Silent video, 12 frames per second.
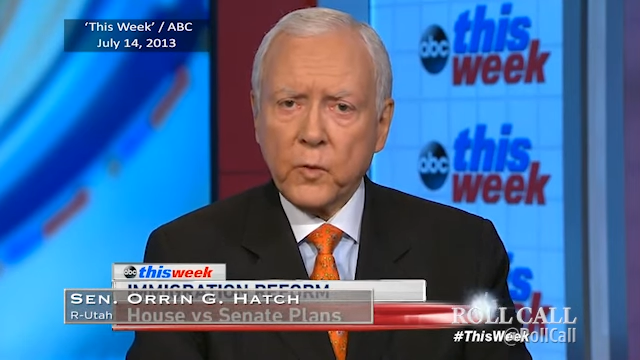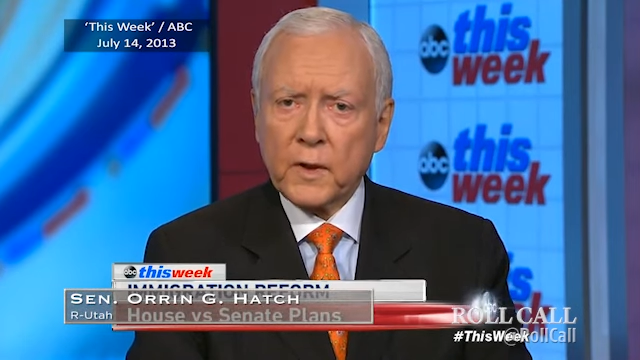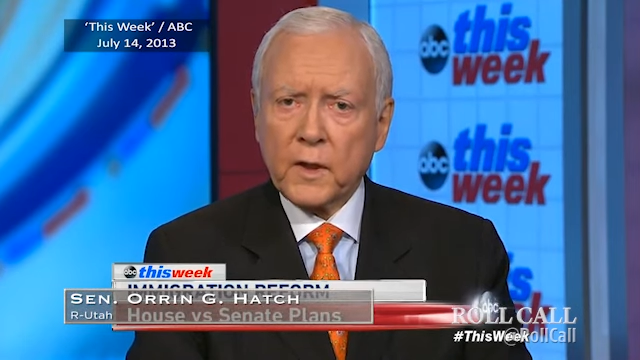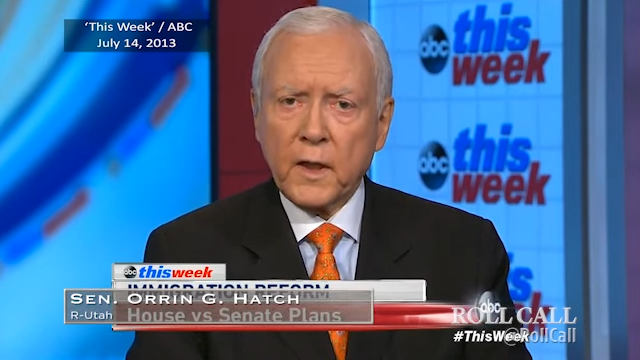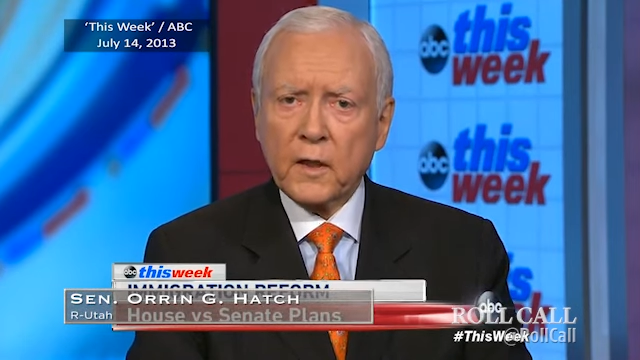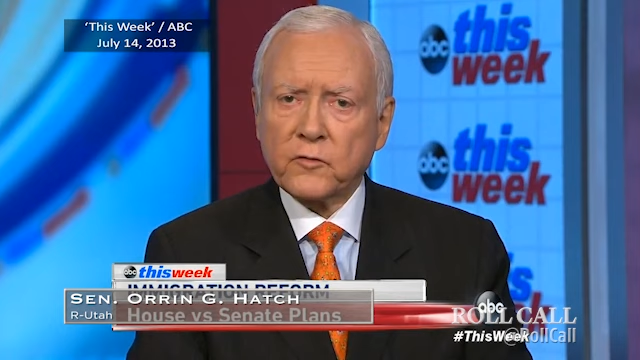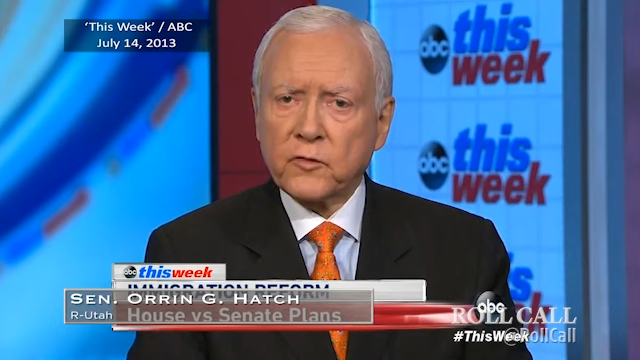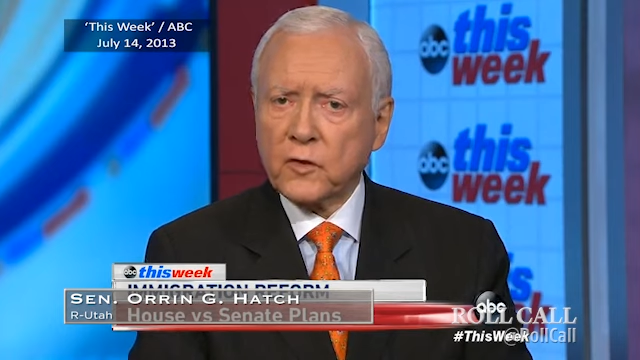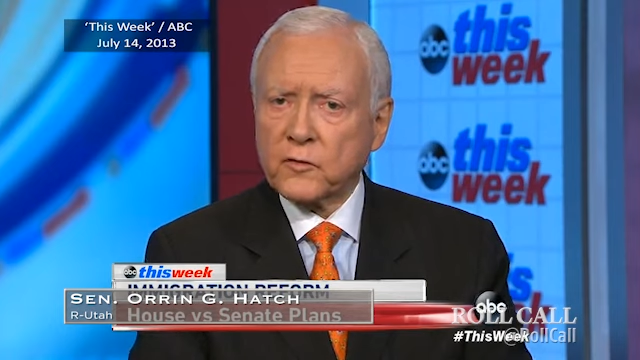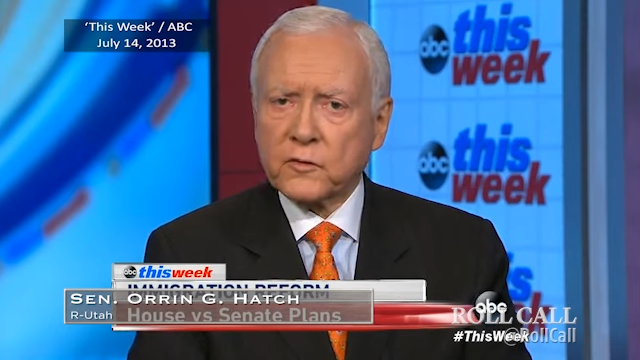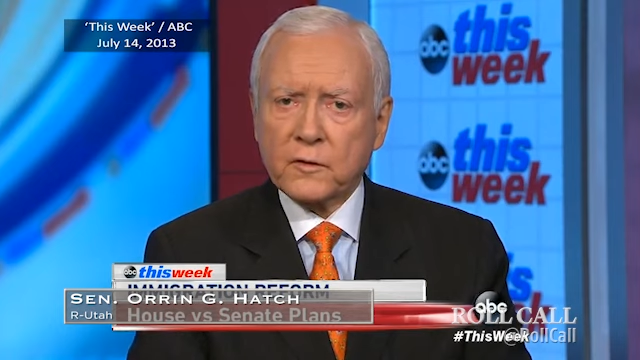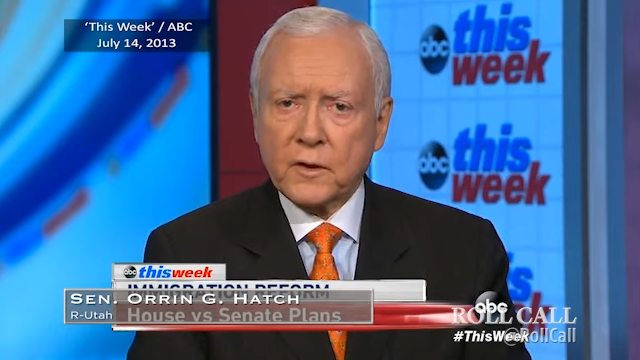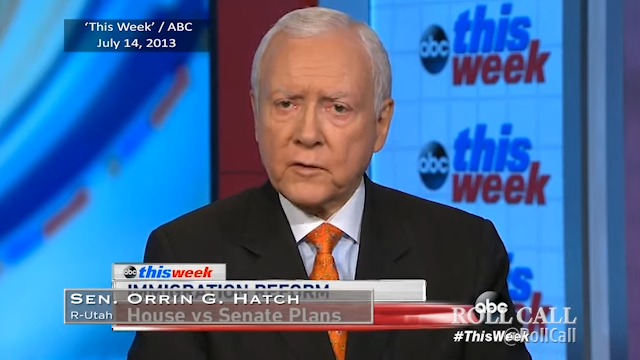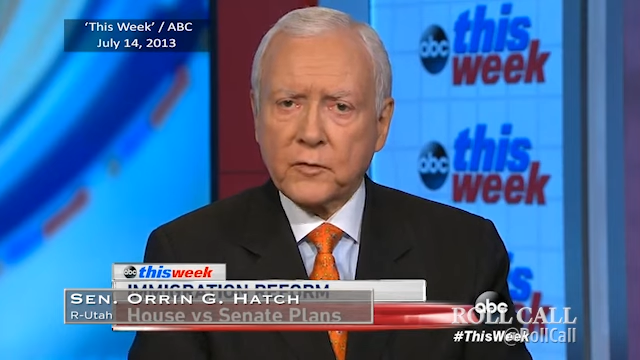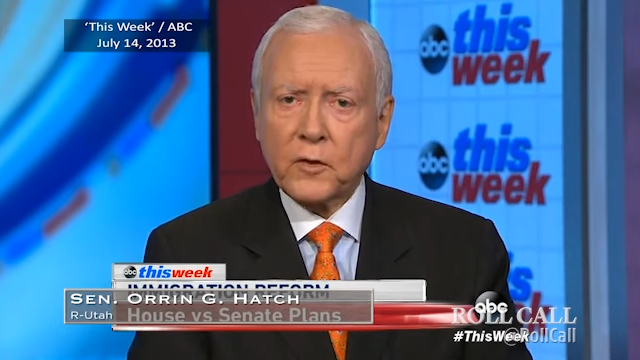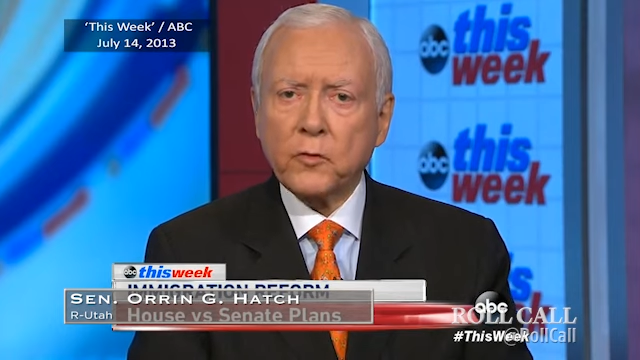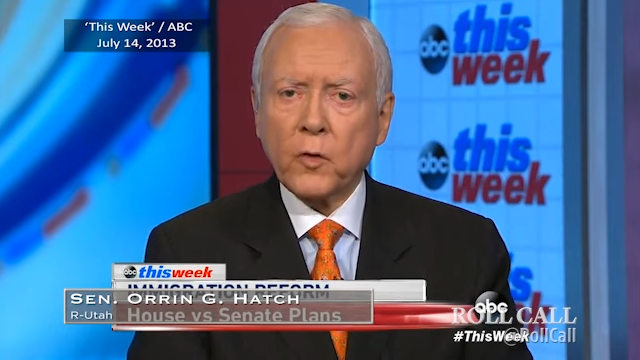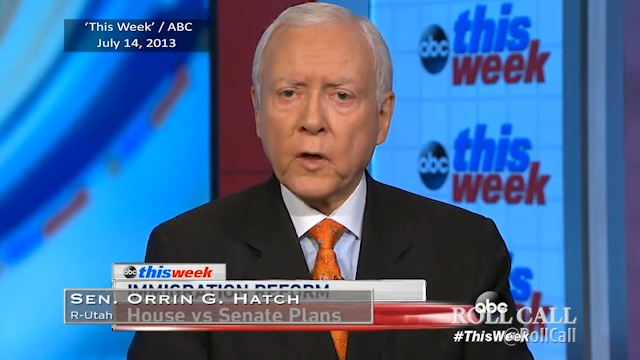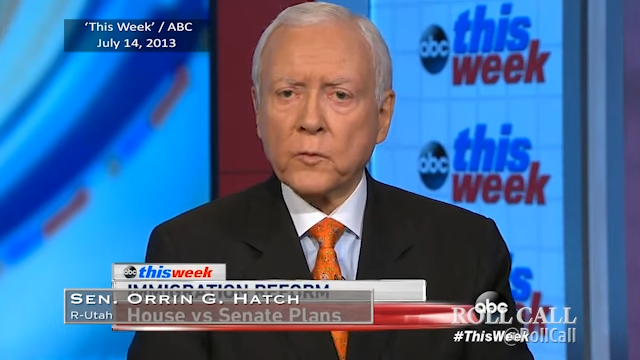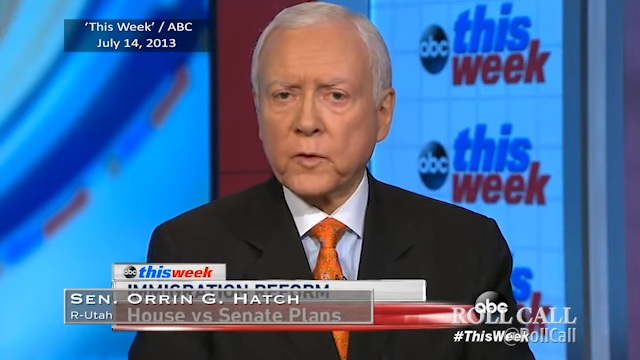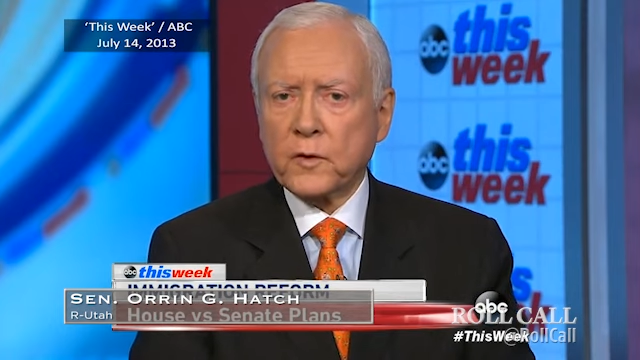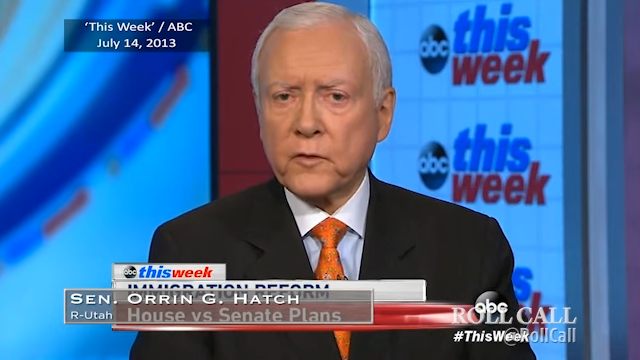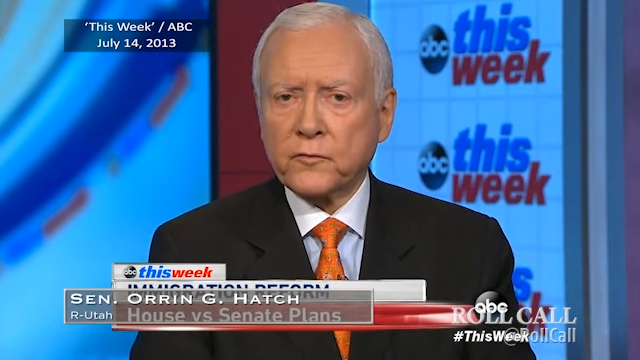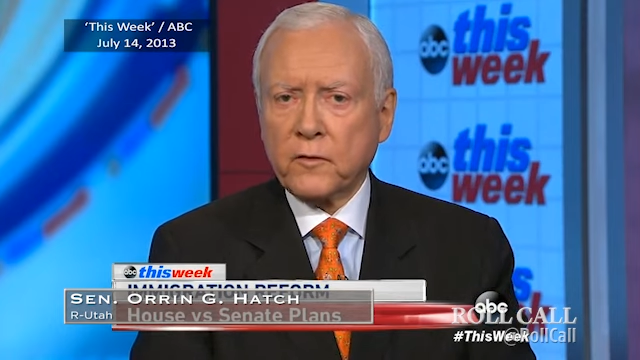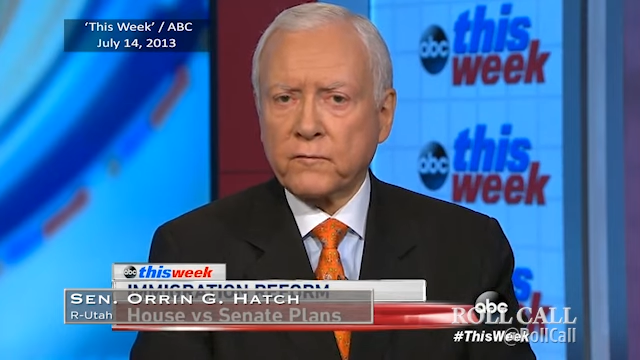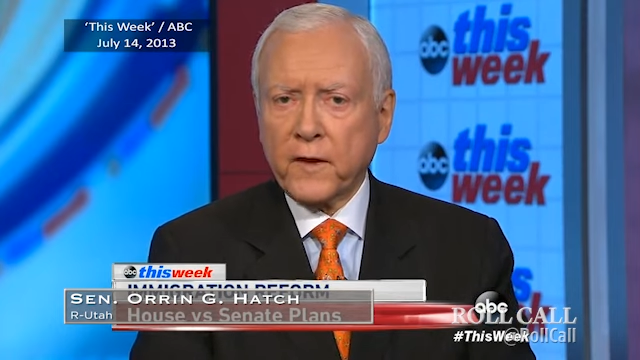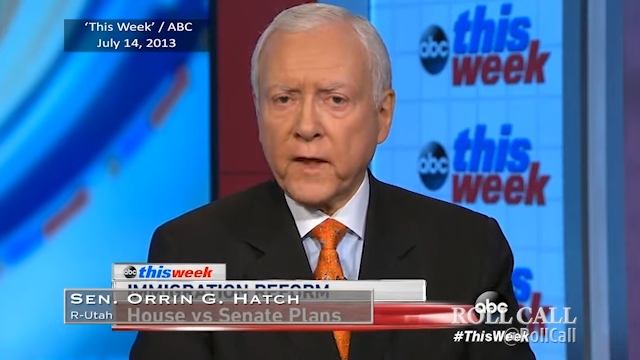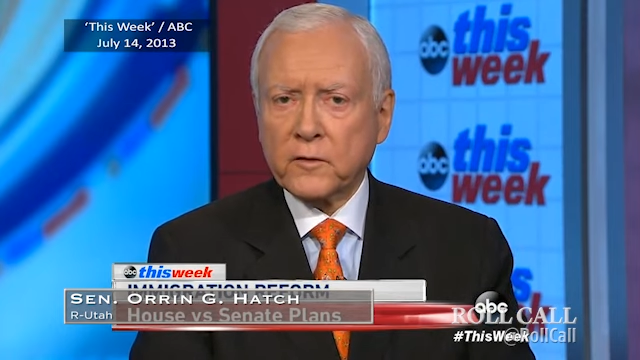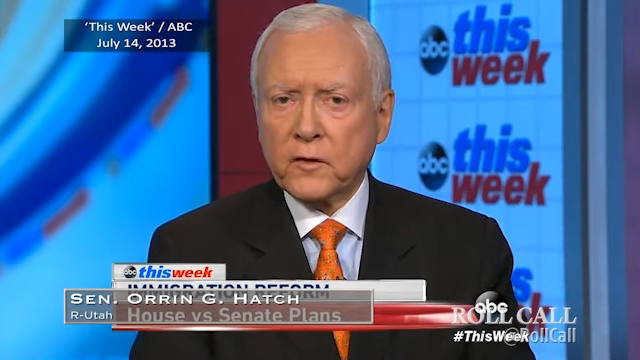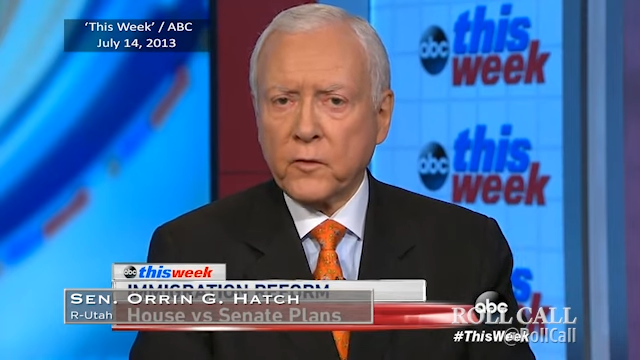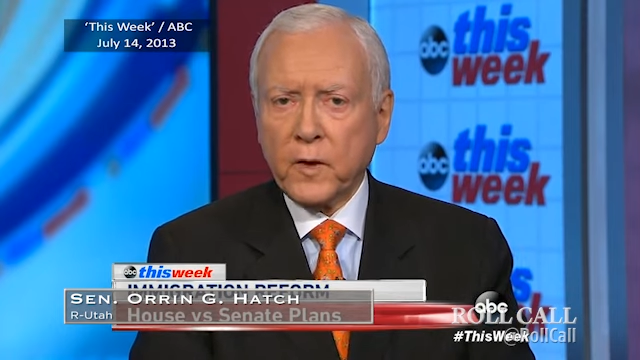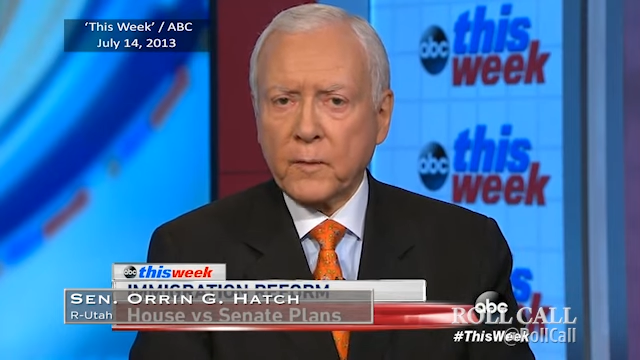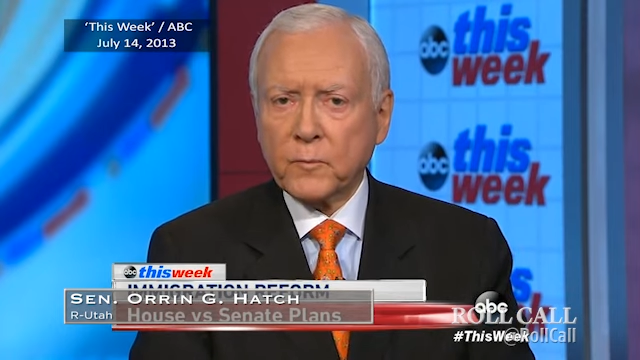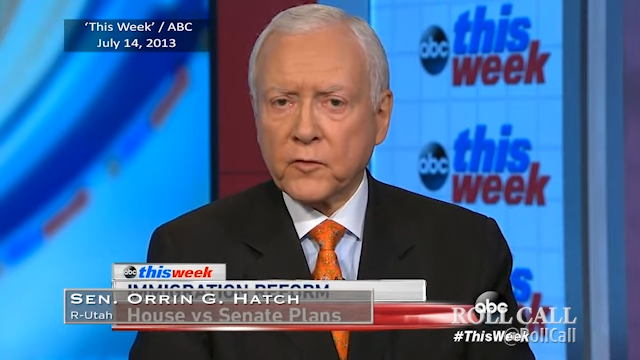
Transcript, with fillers: that we can't just continue on with this de facto